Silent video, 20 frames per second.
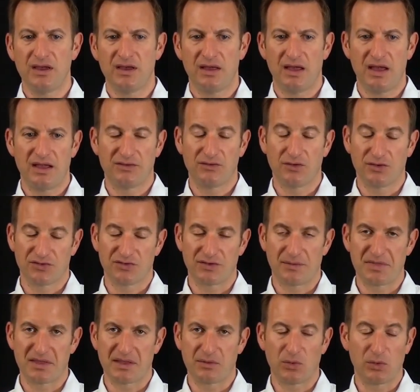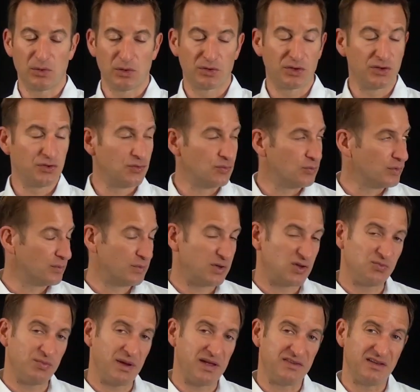It's also something we'll look into, and
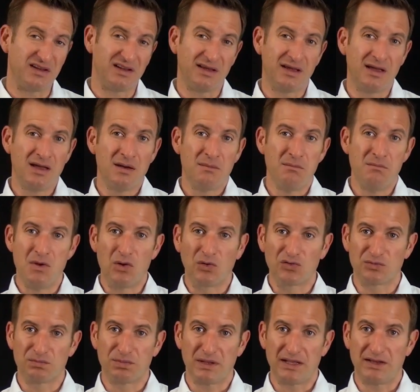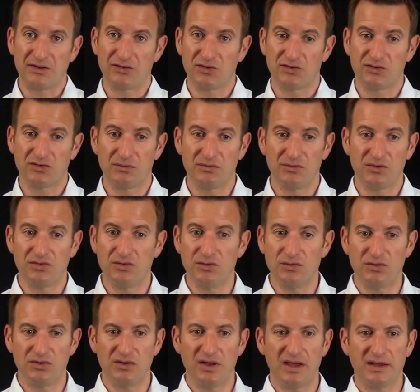which basically most planning systems do
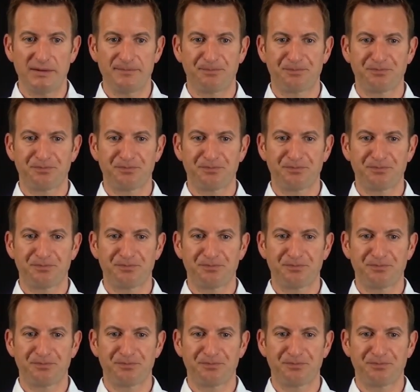today.